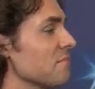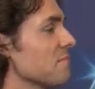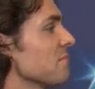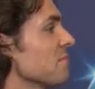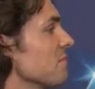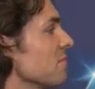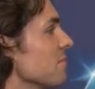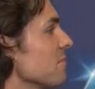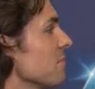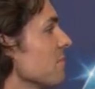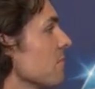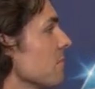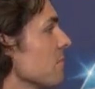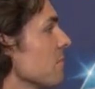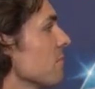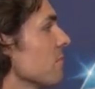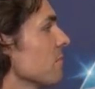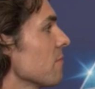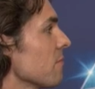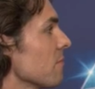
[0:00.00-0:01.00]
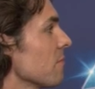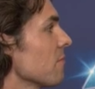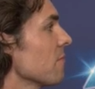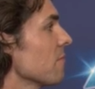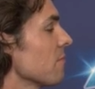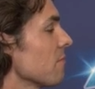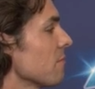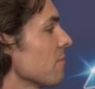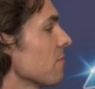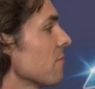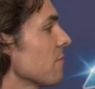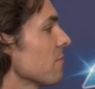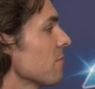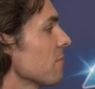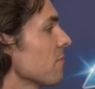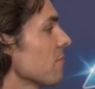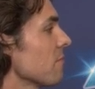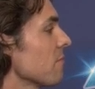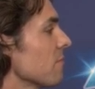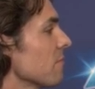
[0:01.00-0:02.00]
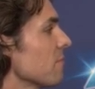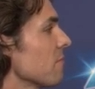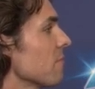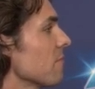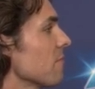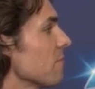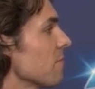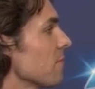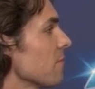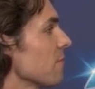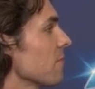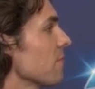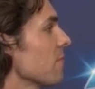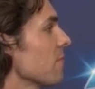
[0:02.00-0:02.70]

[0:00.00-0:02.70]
[no speech]